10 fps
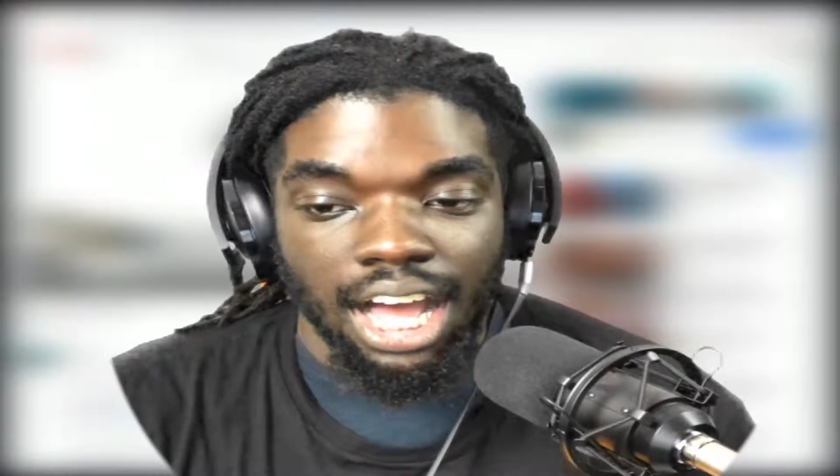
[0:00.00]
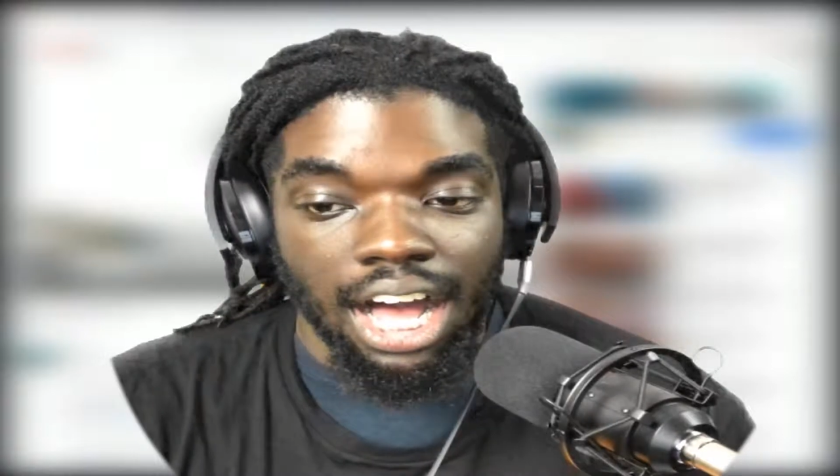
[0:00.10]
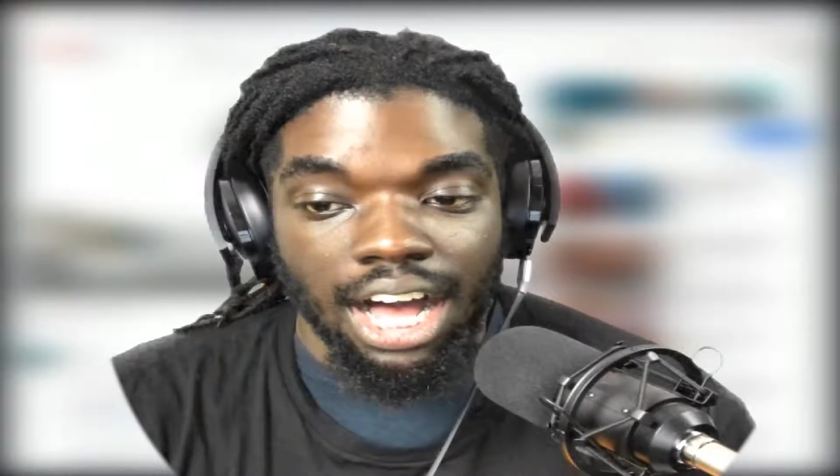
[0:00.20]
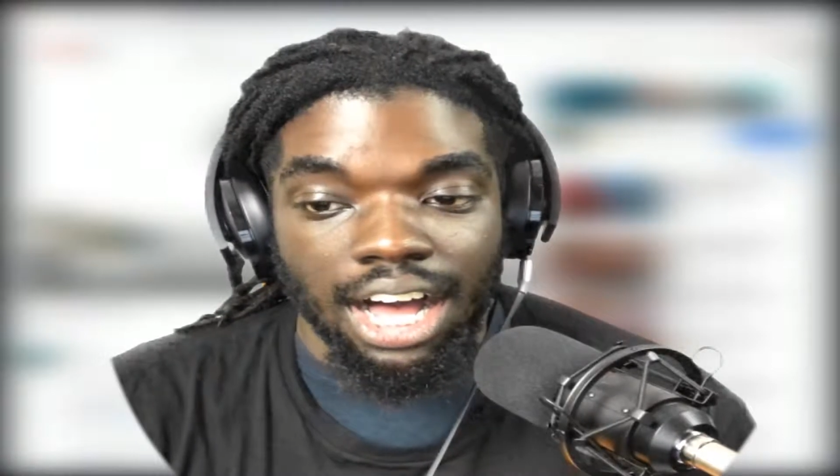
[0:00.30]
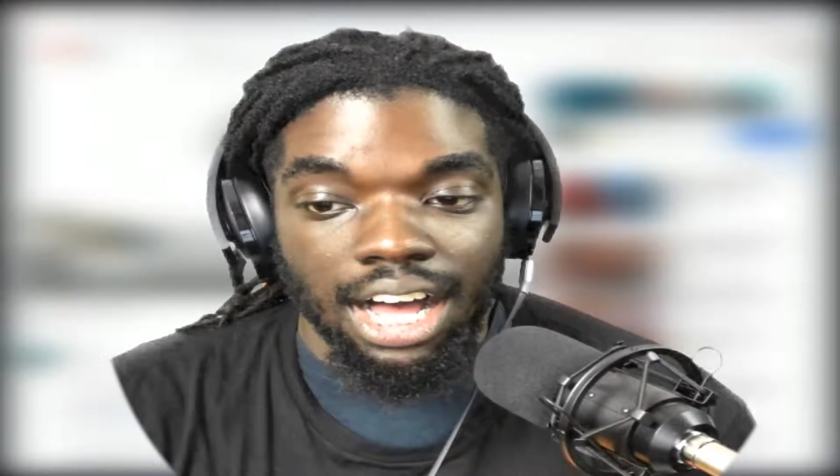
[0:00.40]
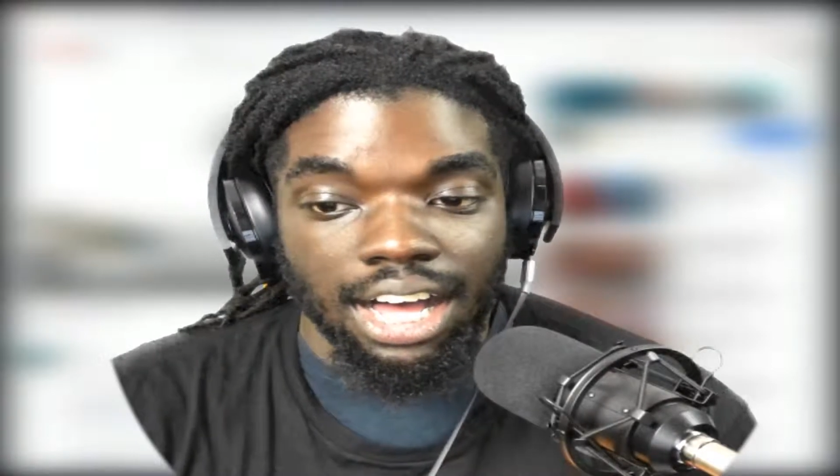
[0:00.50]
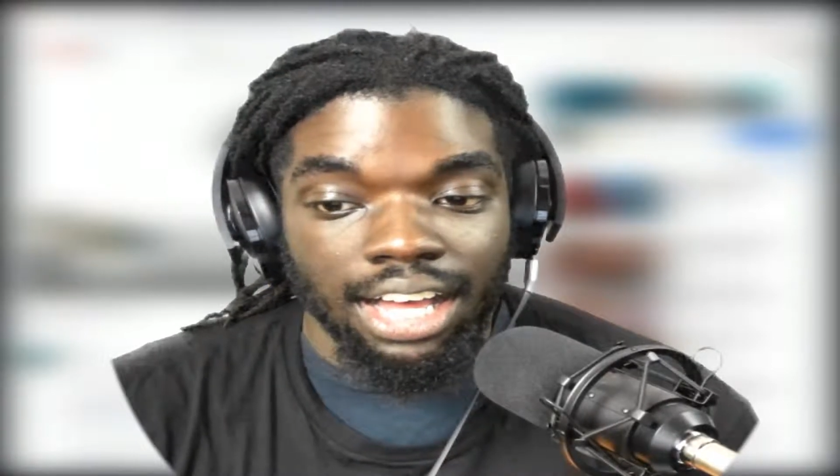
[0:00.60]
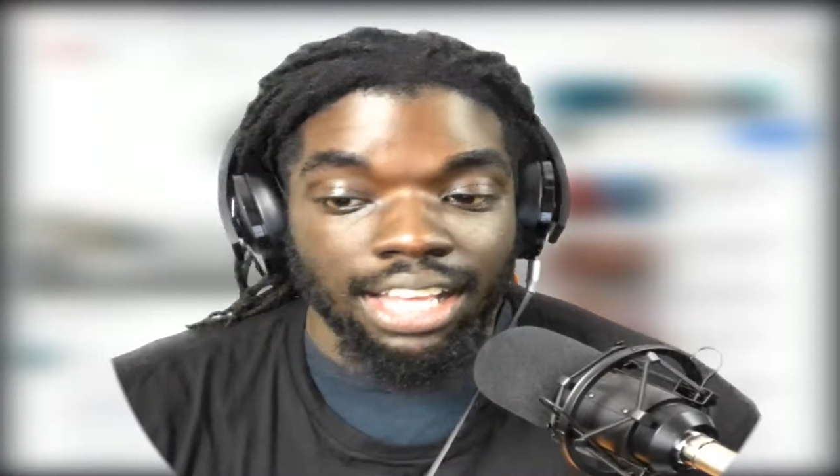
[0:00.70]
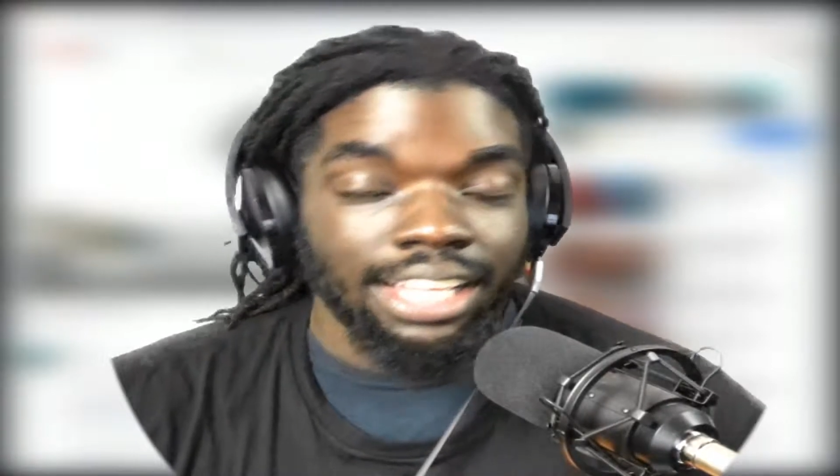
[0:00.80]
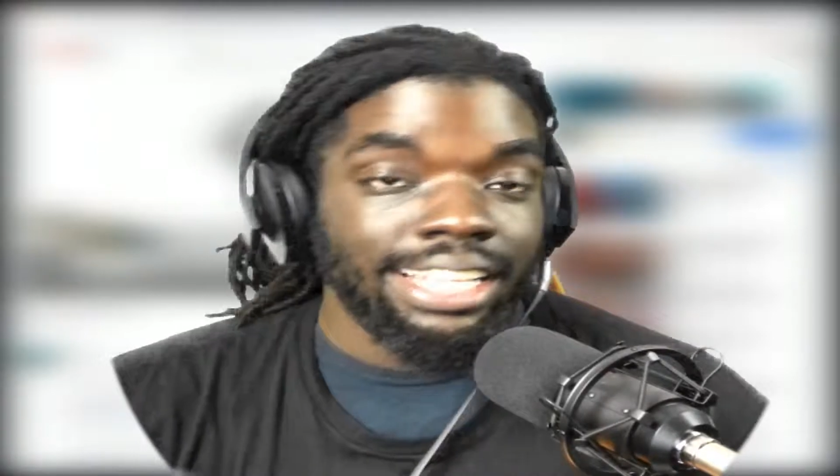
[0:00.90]

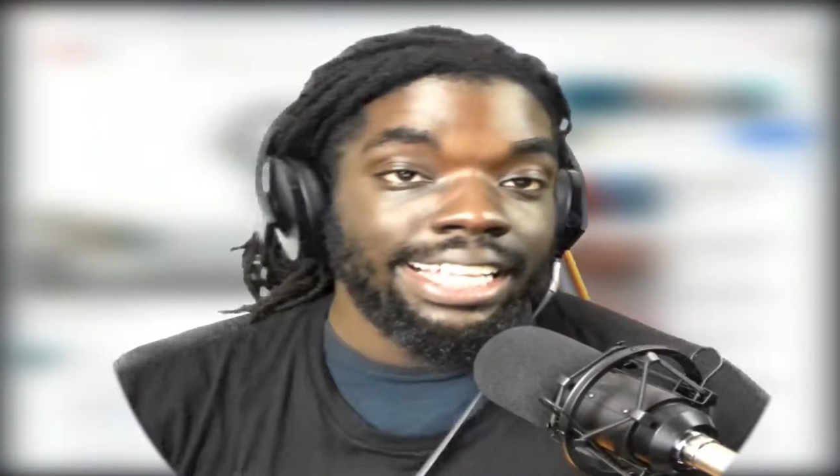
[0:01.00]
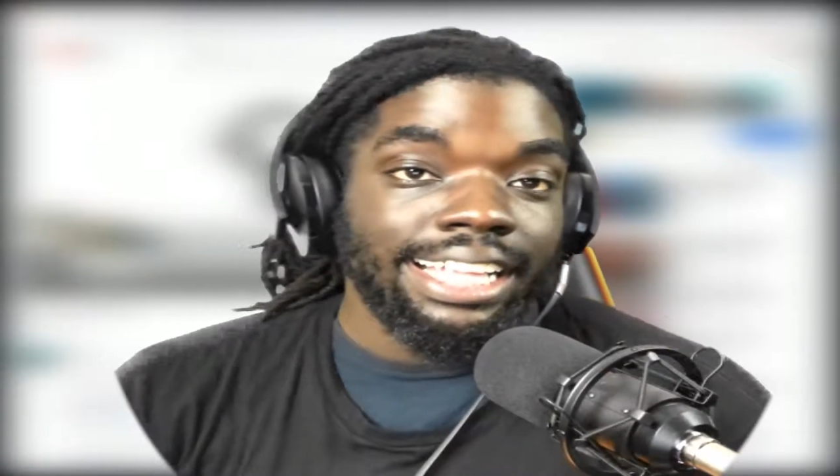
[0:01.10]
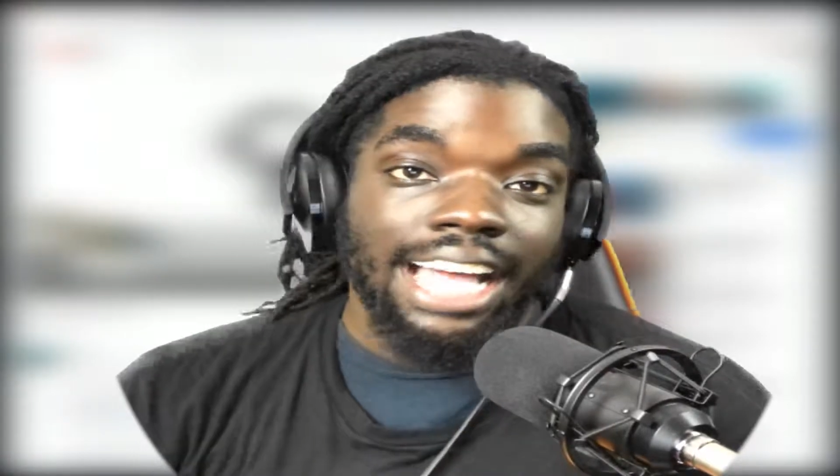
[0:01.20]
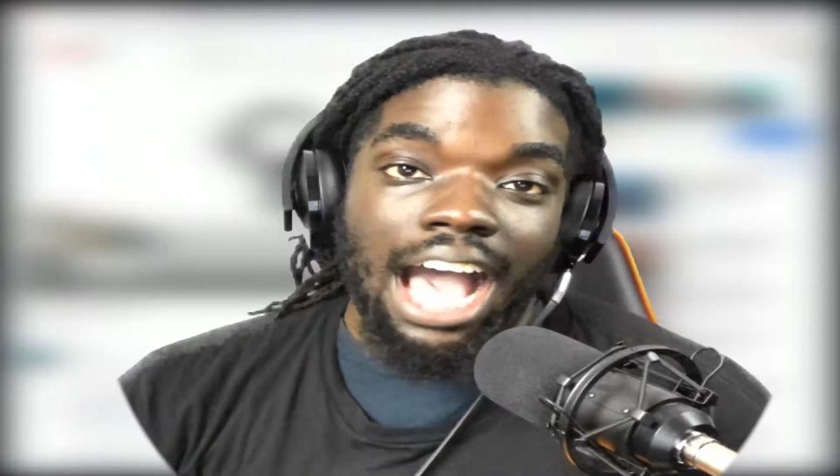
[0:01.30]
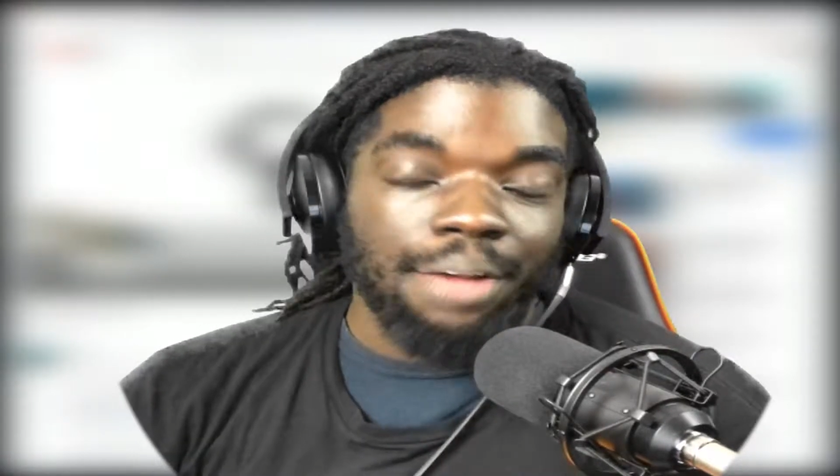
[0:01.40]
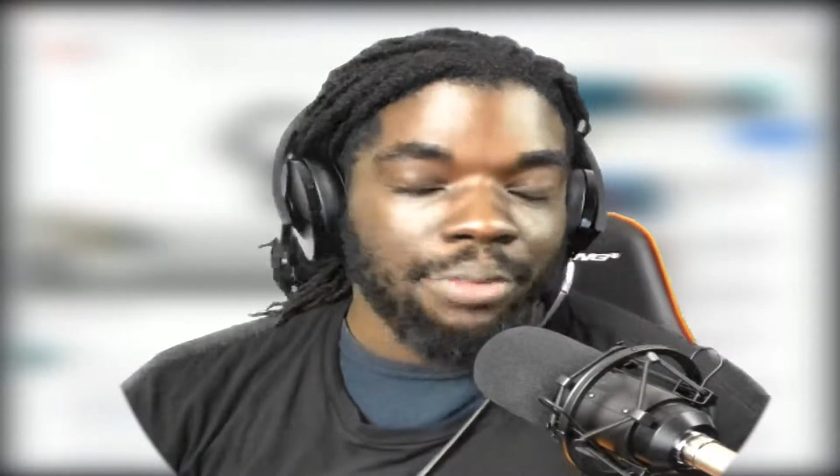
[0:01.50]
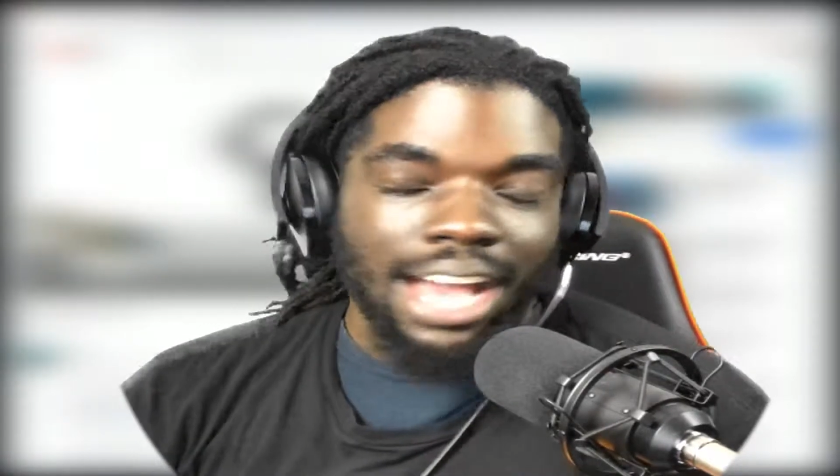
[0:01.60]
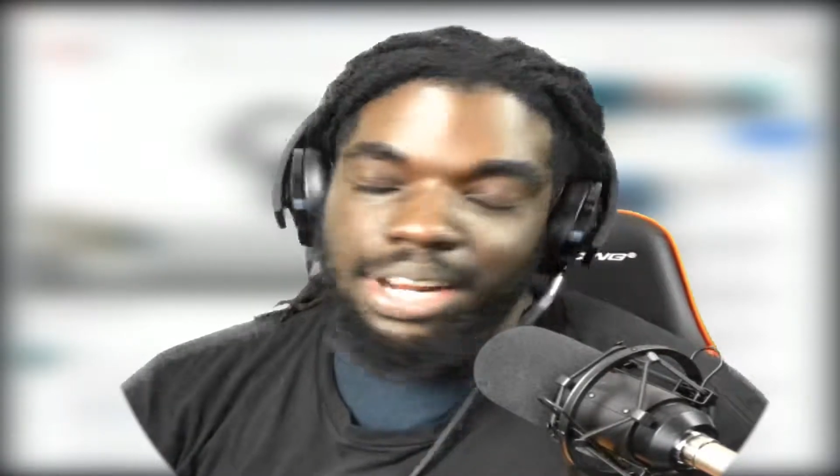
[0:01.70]
Uh bro,